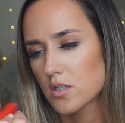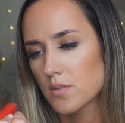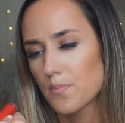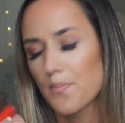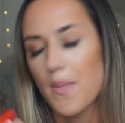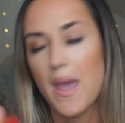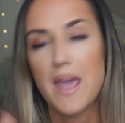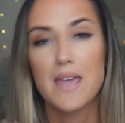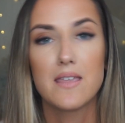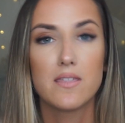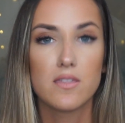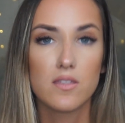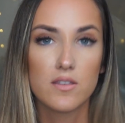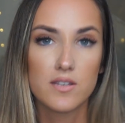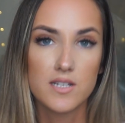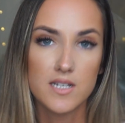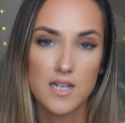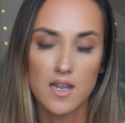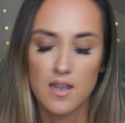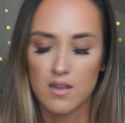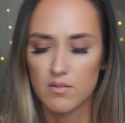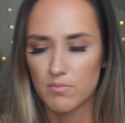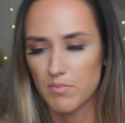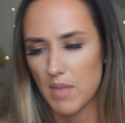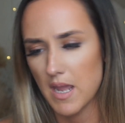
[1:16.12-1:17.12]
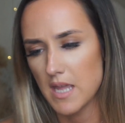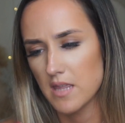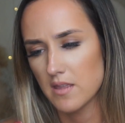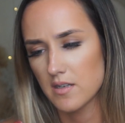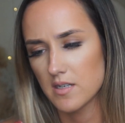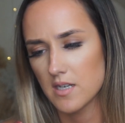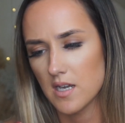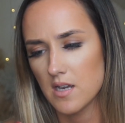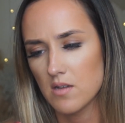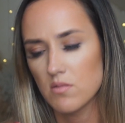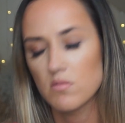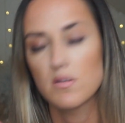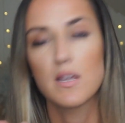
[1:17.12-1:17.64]
Paint the
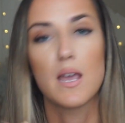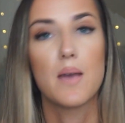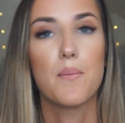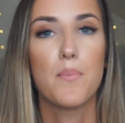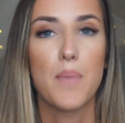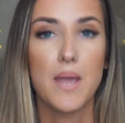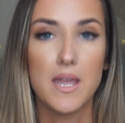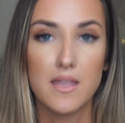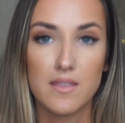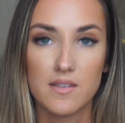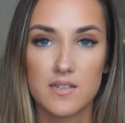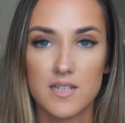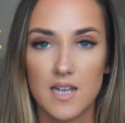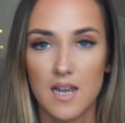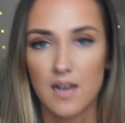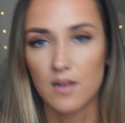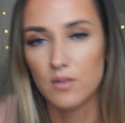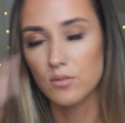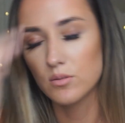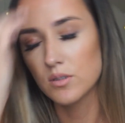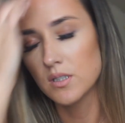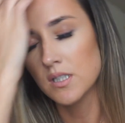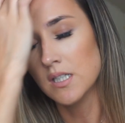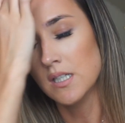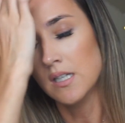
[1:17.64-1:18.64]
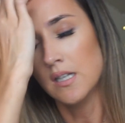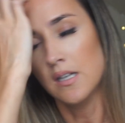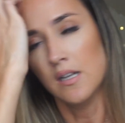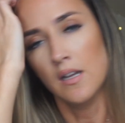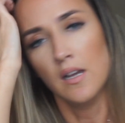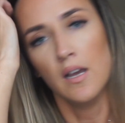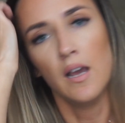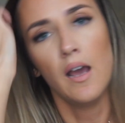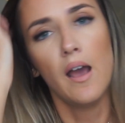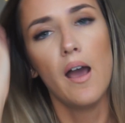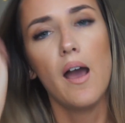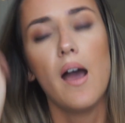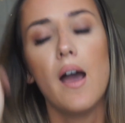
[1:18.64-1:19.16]
Town. Yeah, Paint the Town.
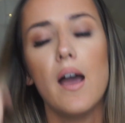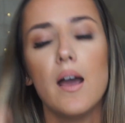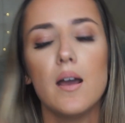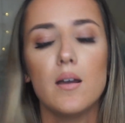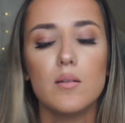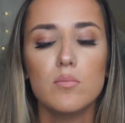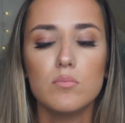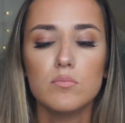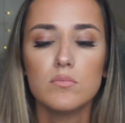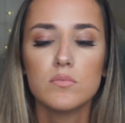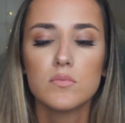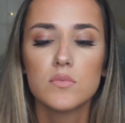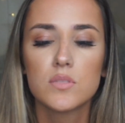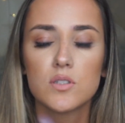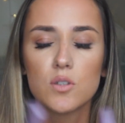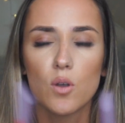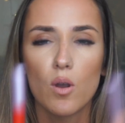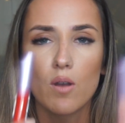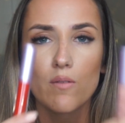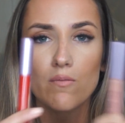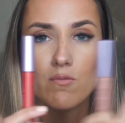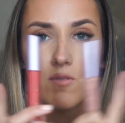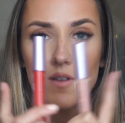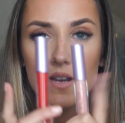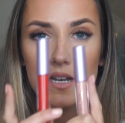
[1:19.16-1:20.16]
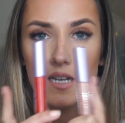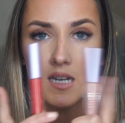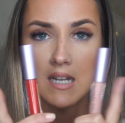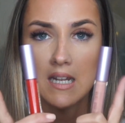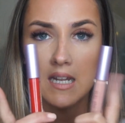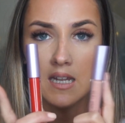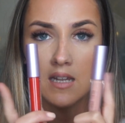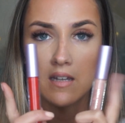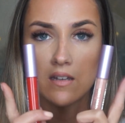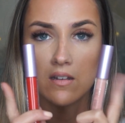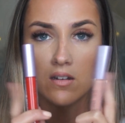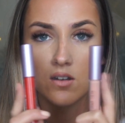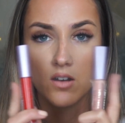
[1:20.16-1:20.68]
So I
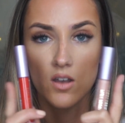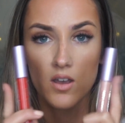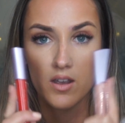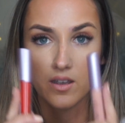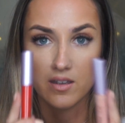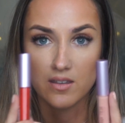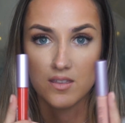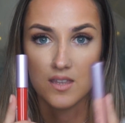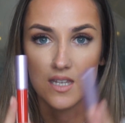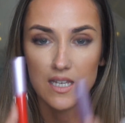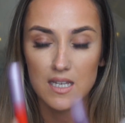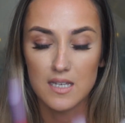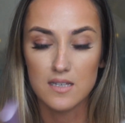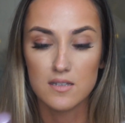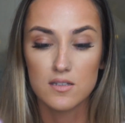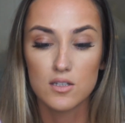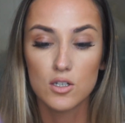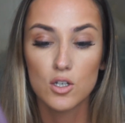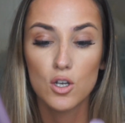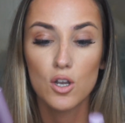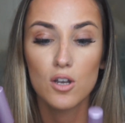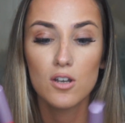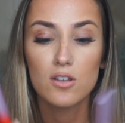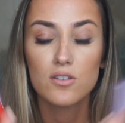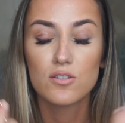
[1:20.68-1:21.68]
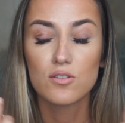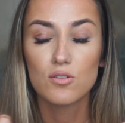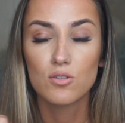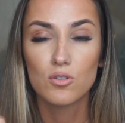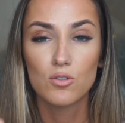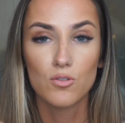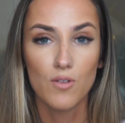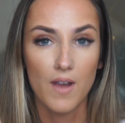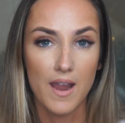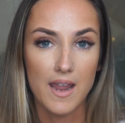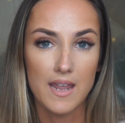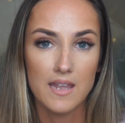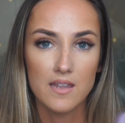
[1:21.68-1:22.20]
really like these. The colours are
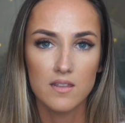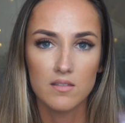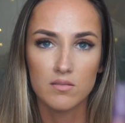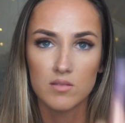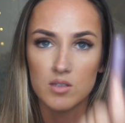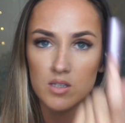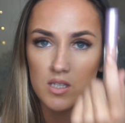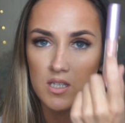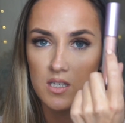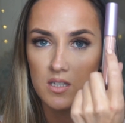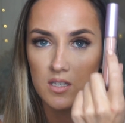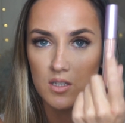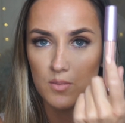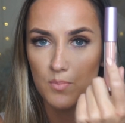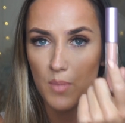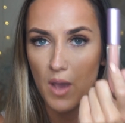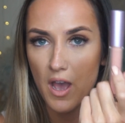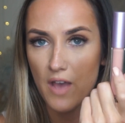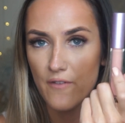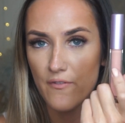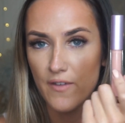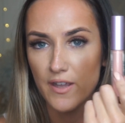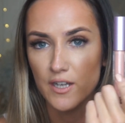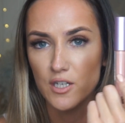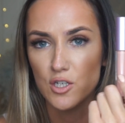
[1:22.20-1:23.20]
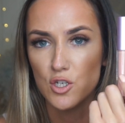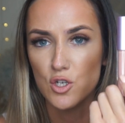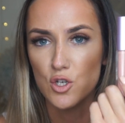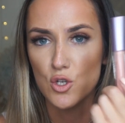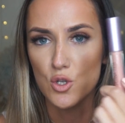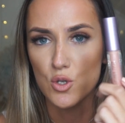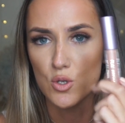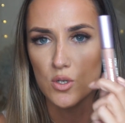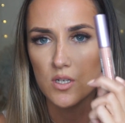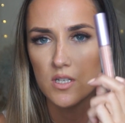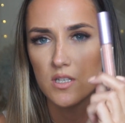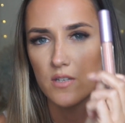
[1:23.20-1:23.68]
great. This is the perfect nude.